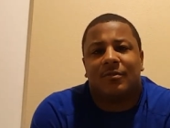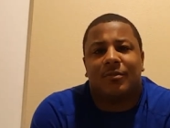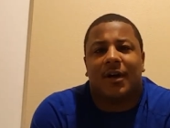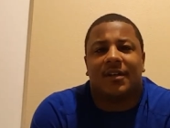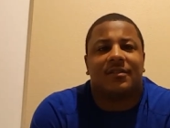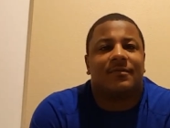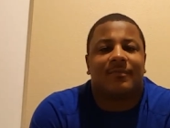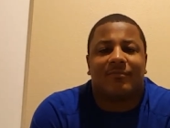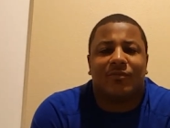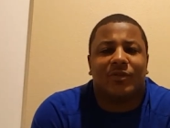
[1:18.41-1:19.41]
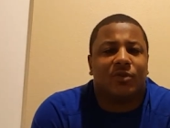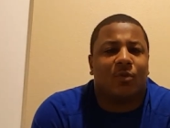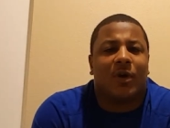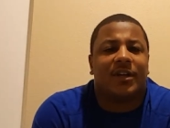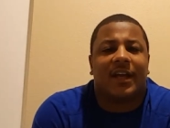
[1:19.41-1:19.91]
But
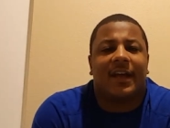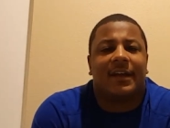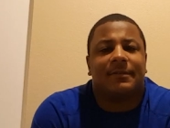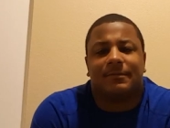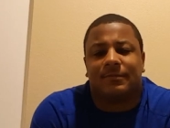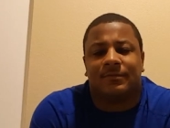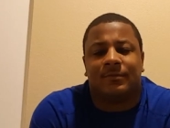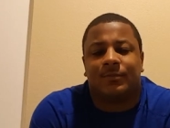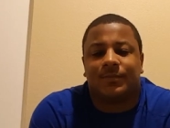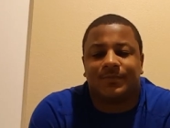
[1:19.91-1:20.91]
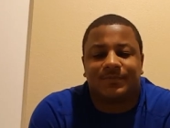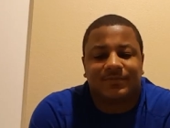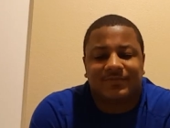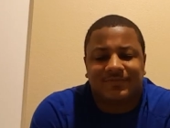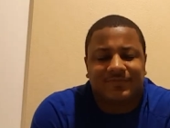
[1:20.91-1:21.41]
one day, I
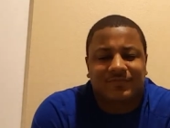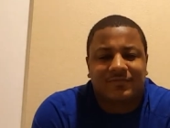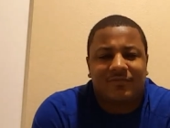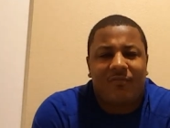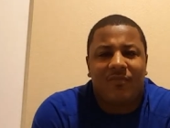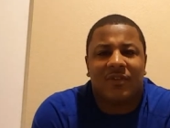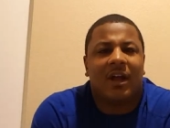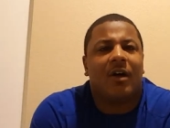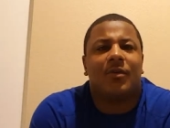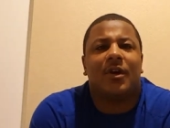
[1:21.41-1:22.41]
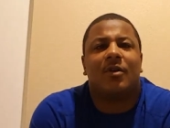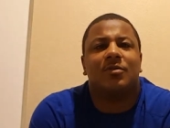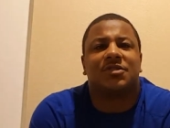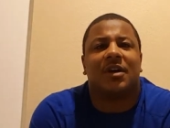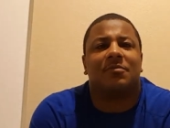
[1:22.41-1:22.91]
don't
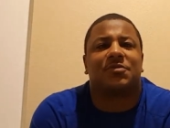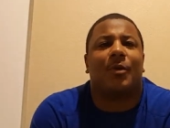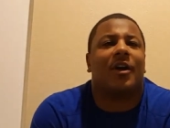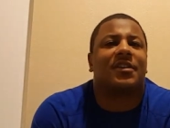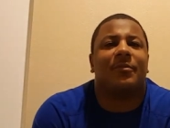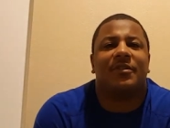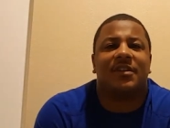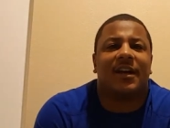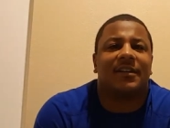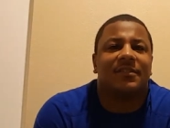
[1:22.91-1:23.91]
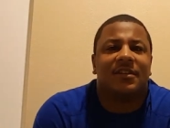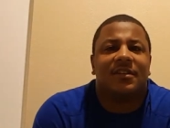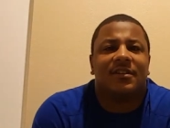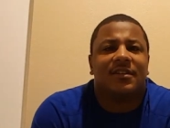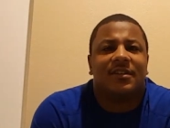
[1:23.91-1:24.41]
know, something sparked in me. Like,
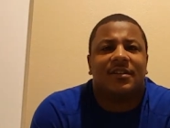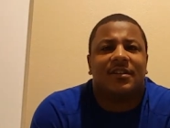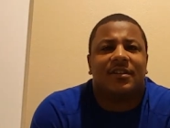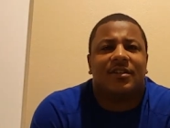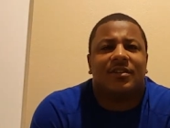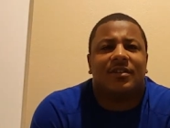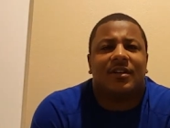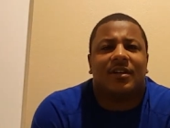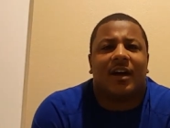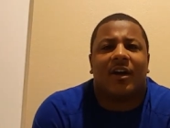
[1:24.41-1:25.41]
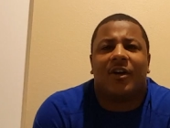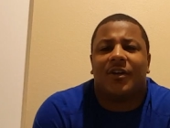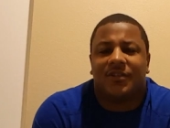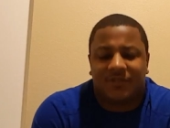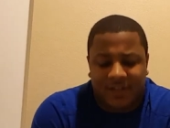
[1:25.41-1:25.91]
I
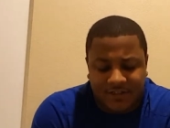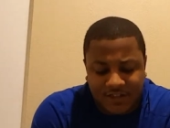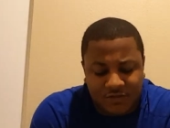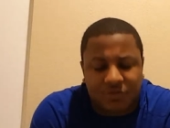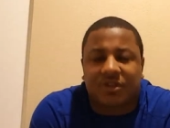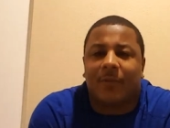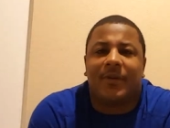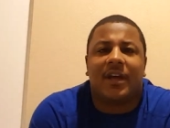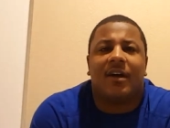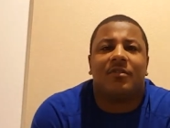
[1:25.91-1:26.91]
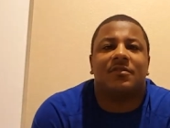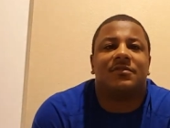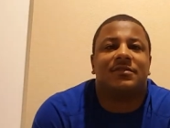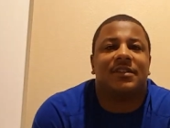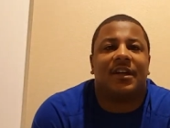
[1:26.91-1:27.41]
heard that these was coming out,
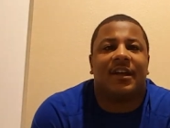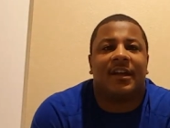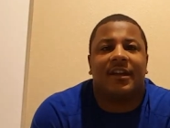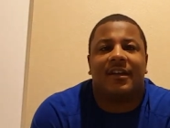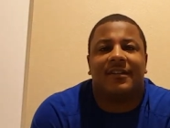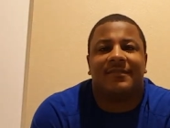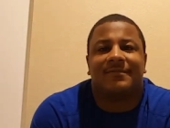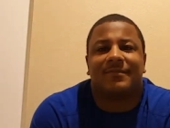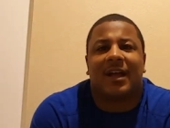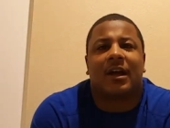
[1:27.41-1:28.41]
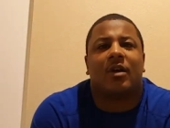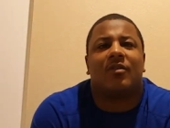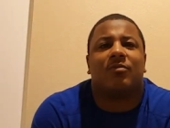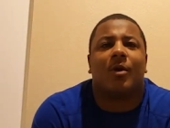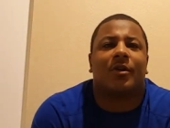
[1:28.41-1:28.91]
and I got
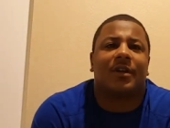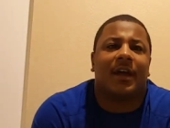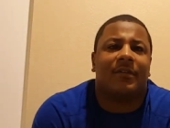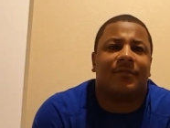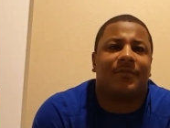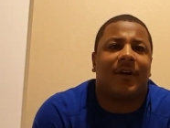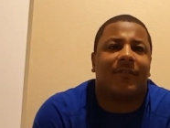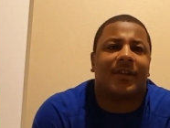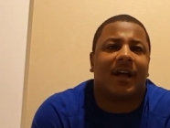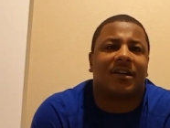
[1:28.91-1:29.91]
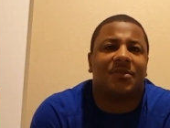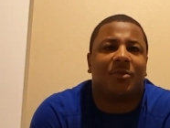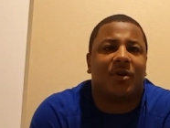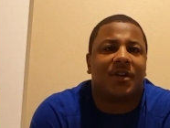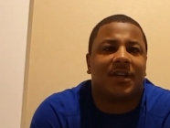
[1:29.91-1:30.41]
off work at 5 o'clock in the
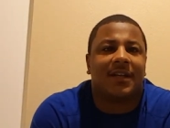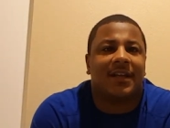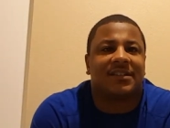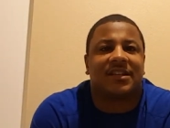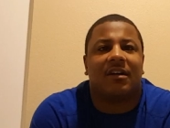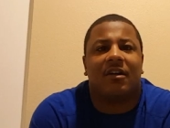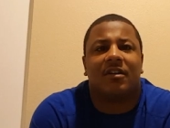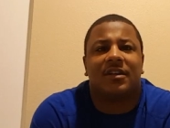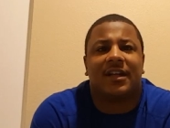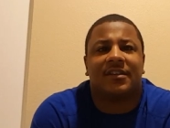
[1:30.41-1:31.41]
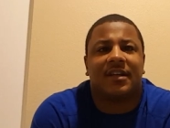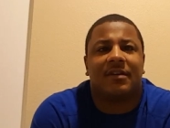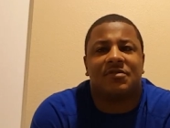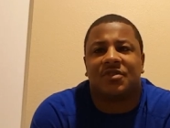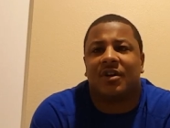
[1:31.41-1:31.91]
morning. They let us out early that day. It
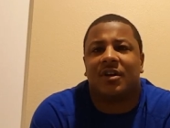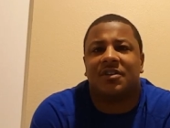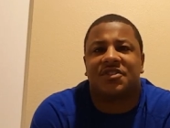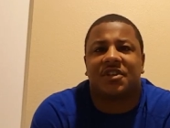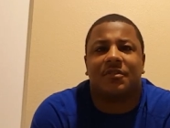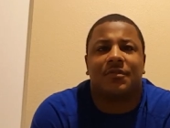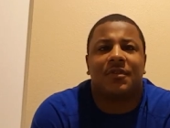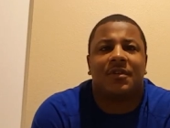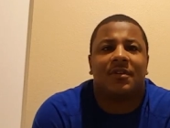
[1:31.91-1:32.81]
was an early shift.